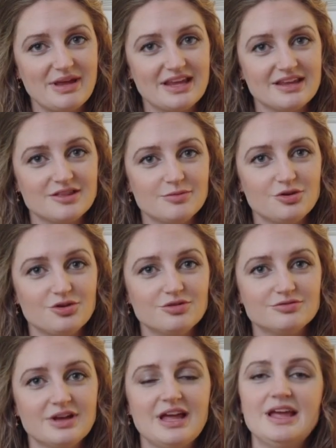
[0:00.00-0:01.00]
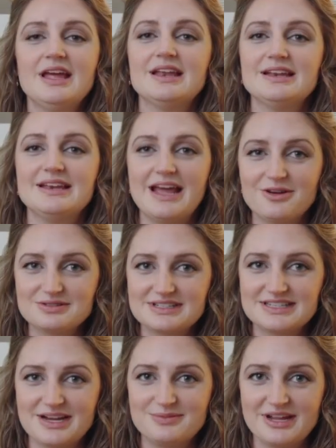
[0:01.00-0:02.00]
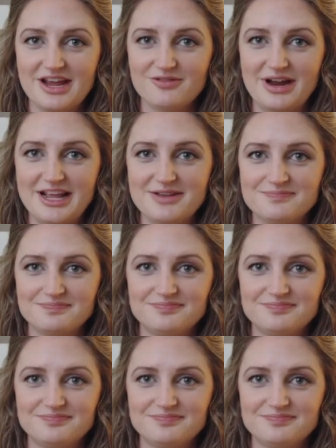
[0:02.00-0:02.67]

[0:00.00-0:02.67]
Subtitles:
making the move, now's the time to get ready.